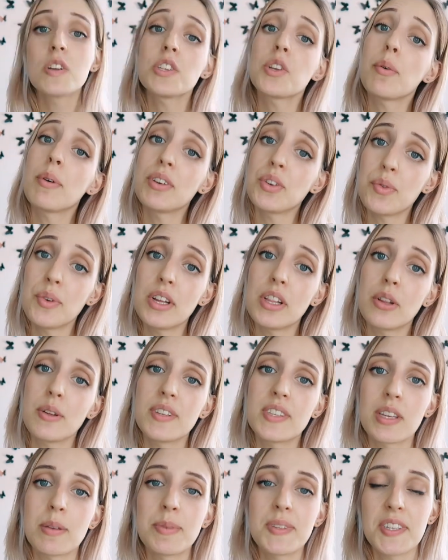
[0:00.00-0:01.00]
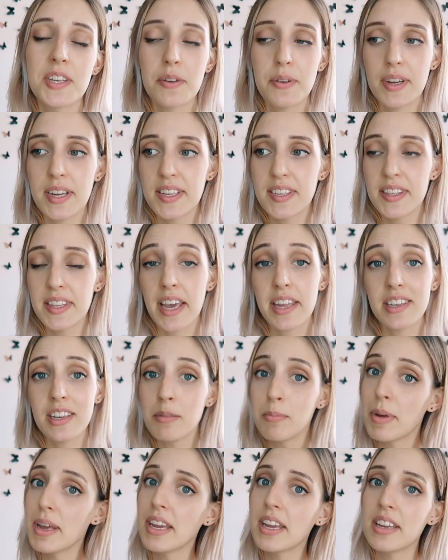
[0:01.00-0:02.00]
Also, I want to include some series that
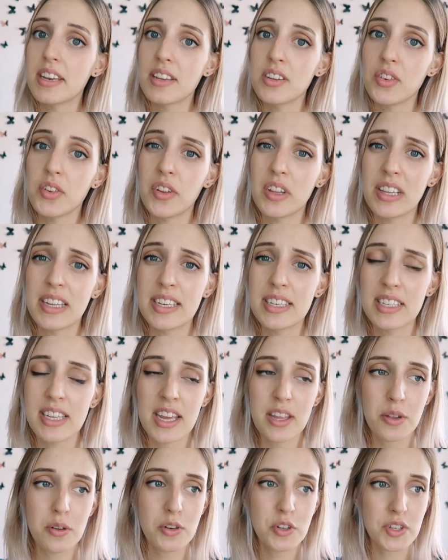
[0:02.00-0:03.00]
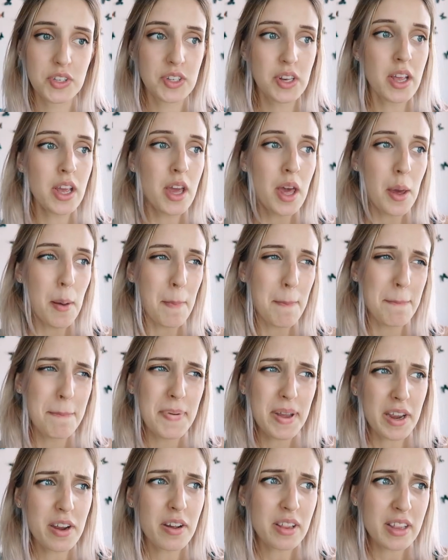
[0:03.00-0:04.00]
didn't make it into the list, either just
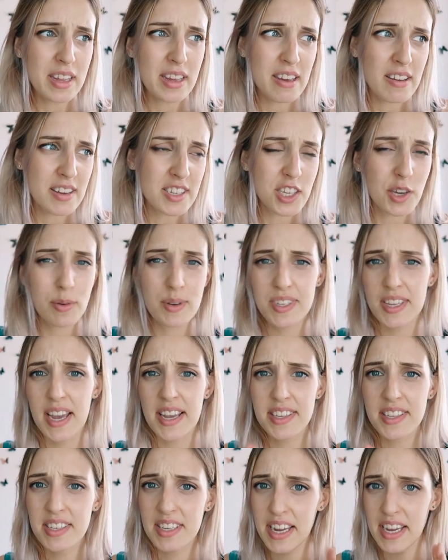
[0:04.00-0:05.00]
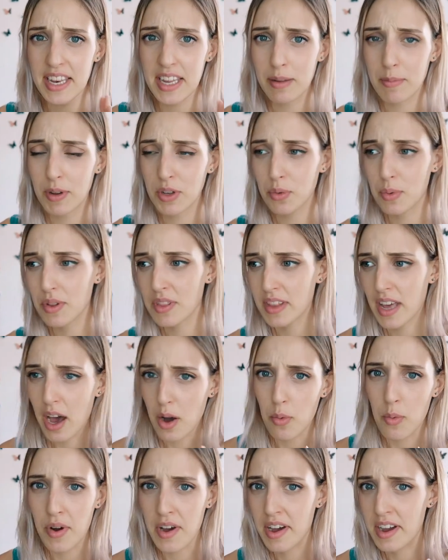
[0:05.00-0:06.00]
barely because I was hesitating between
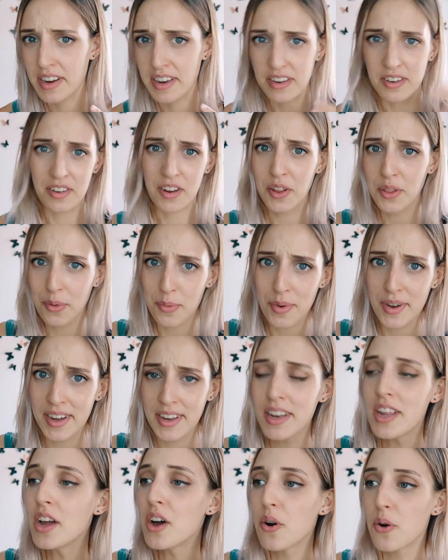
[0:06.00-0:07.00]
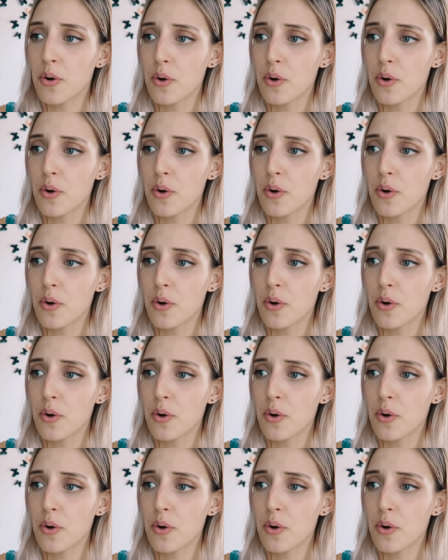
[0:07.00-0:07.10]
that one and another one,